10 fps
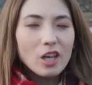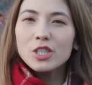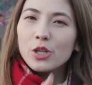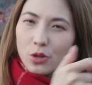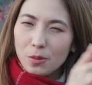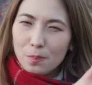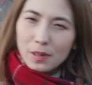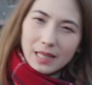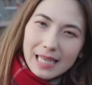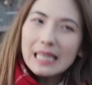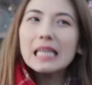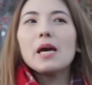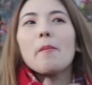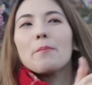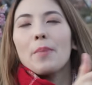So they don't
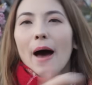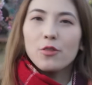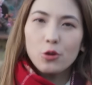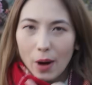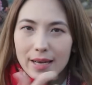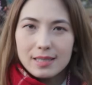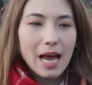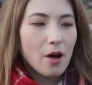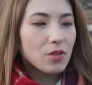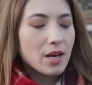completely pound the rice down.